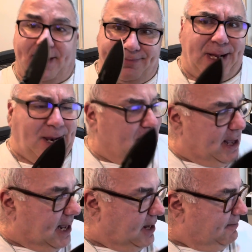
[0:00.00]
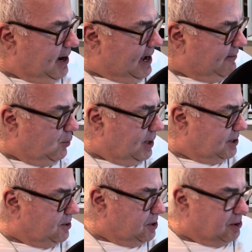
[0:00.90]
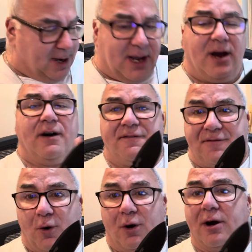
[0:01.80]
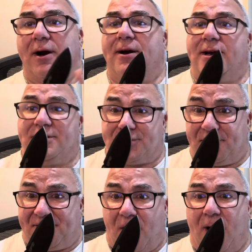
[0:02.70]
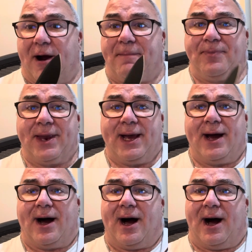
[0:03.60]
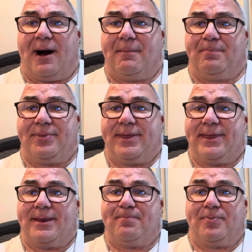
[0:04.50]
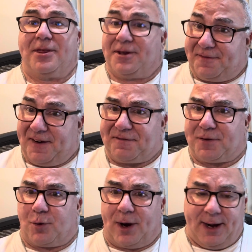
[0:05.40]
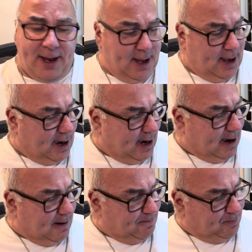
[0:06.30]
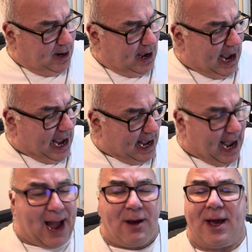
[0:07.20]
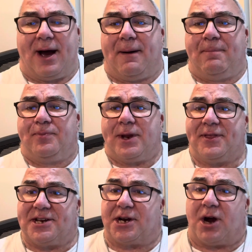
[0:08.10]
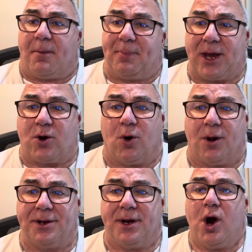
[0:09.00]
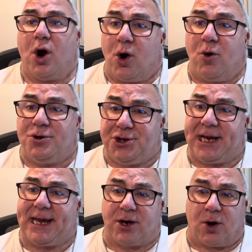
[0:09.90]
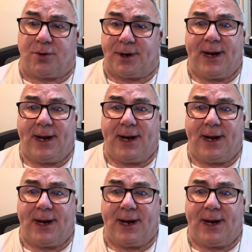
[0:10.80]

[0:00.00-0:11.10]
clearly I love it. I have 1, 2, 3, 4 so far. The fifth one, there's a company called OG Goat,